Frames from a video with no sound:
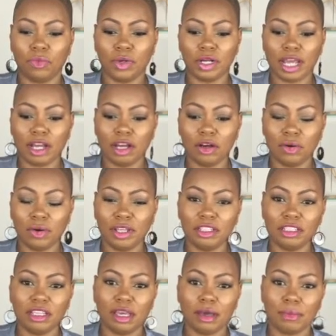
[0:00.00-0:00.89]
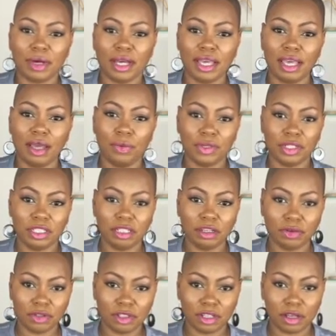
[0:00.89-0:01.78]
when I go in to get my
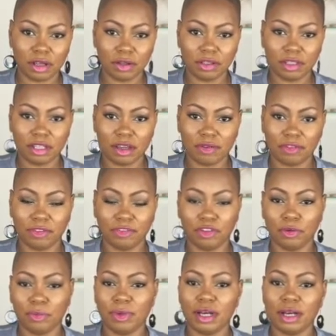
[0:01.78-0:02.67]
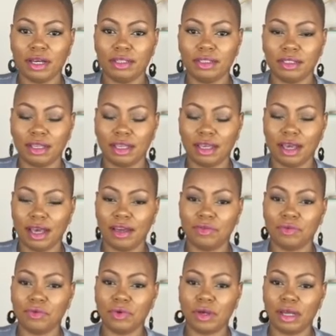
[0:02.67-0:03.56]
A1C results every few months,
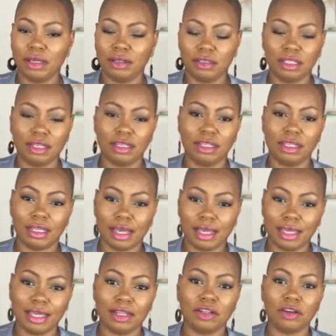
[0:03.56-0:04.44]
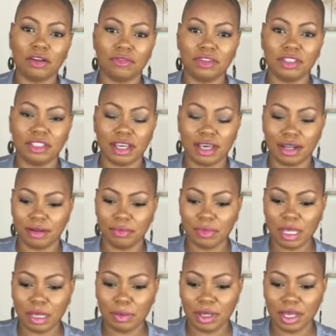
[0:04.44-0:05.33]
I get nervous
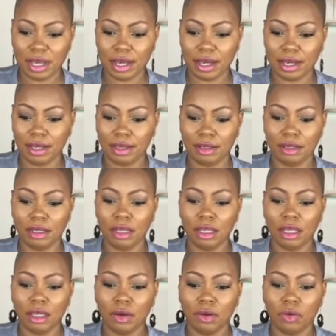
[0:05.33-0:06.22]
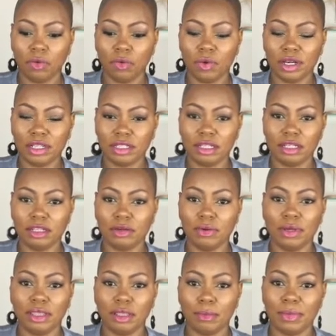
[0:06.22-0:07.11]
that maybe I wasn't
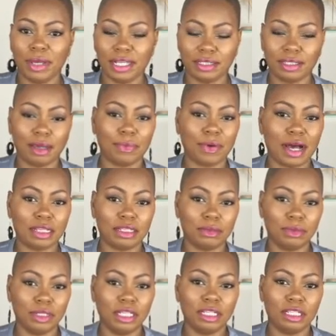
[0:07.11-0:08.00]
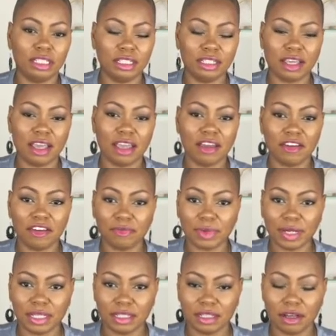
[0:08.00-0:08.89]
doing the best I possibly could to take care
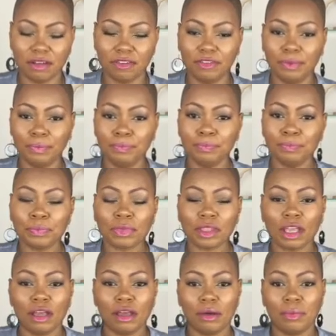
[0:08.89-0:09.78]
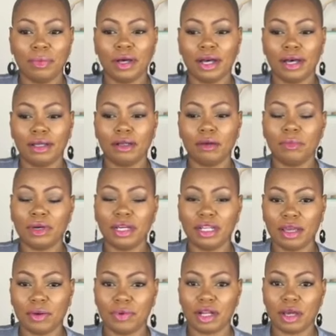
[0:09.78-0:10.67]
of myself. But
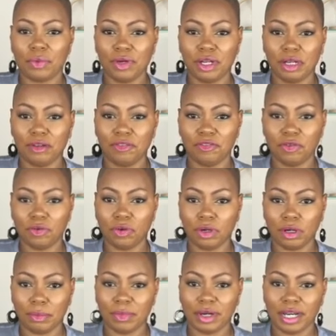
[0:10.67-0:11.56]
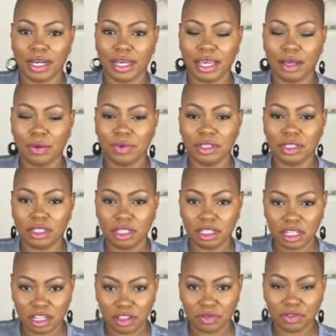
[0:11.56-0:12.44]
Monday when I went in for my
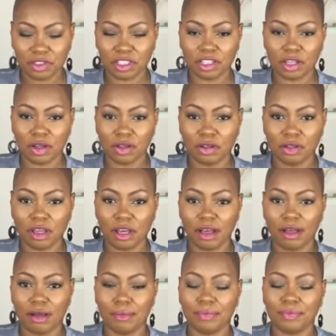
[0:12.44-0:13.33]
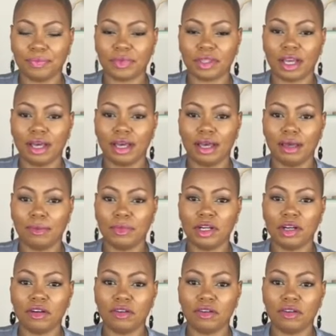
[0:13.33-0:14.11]
A1C test result, I'm